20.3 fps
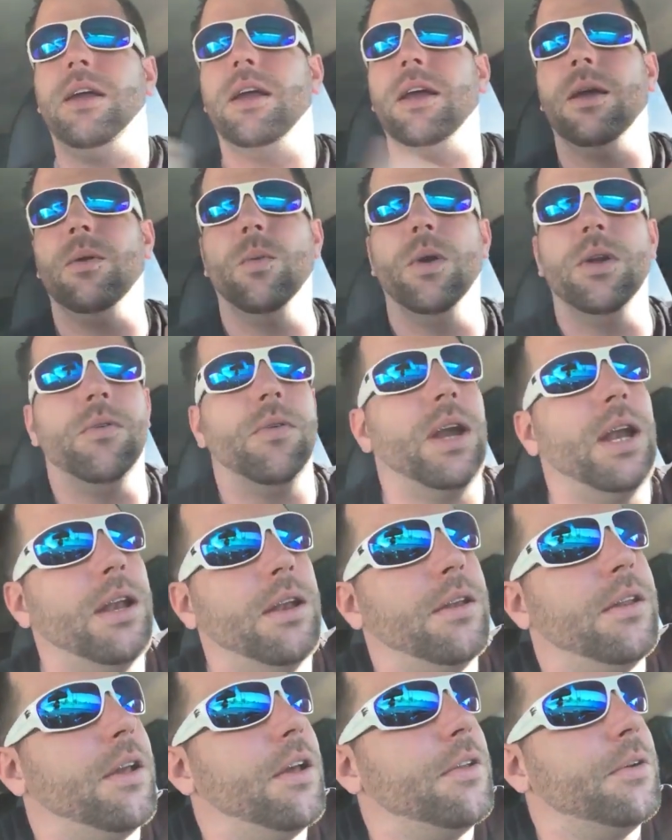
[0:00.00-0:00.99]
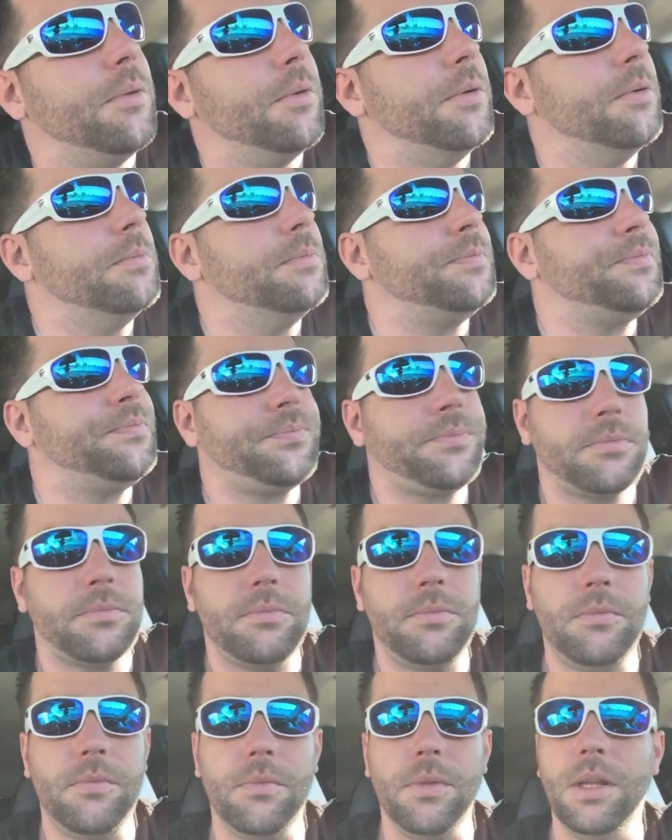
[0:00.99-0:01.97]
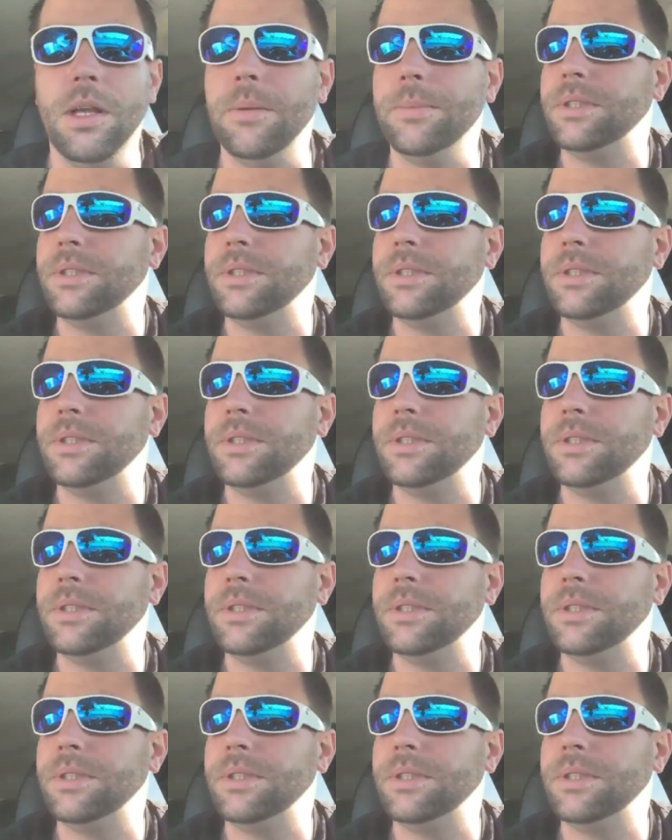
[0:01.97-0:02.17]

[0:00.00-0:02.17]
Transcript: and went and ran into the other room. I